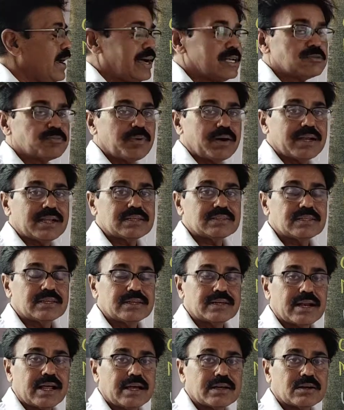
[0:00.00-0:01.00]
as far as the
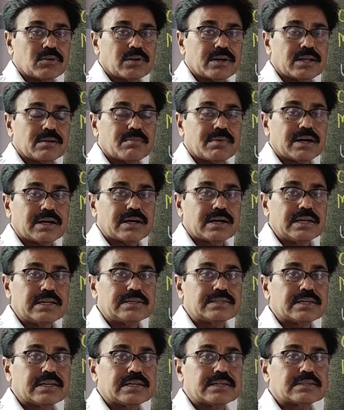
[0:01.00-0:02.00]
Trichoderma
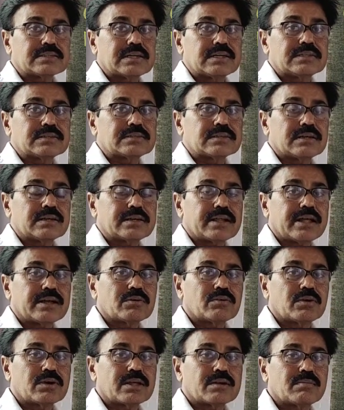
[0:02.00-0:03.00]
culture is concerned,
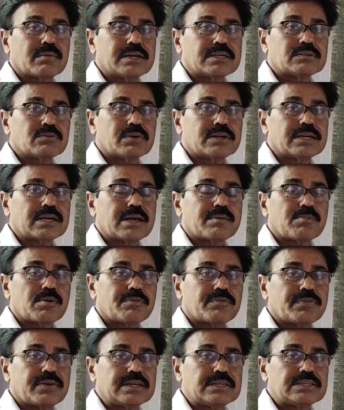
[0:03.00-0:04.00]
Trichoderma is one type
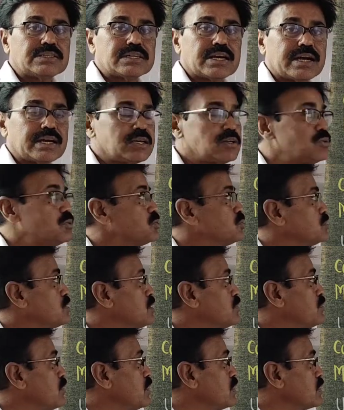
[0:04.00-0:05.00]
of fungi used as
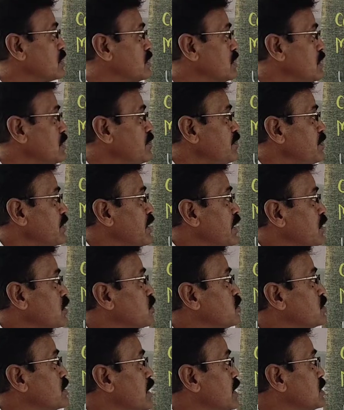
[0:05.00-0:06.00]

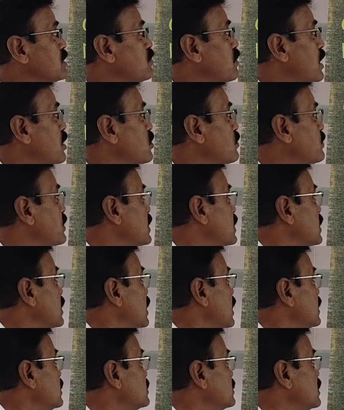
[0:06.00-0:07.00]
a
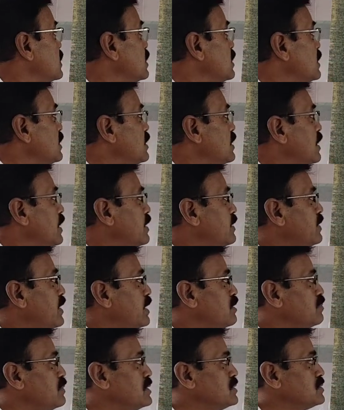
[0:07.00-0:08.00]
biofertilizer.
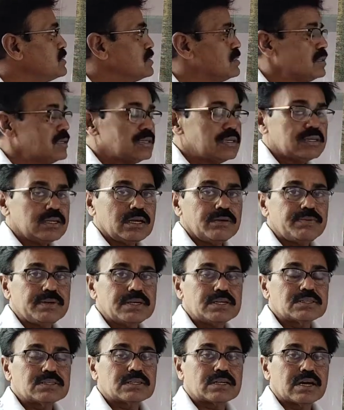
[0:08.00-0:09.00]
That means if
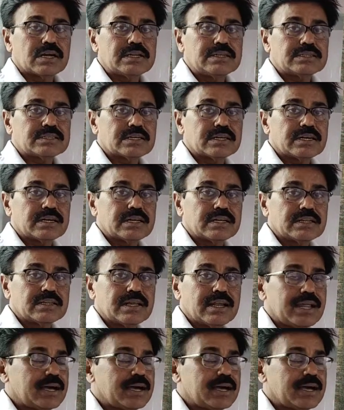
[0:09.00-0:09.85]
it is cultured in the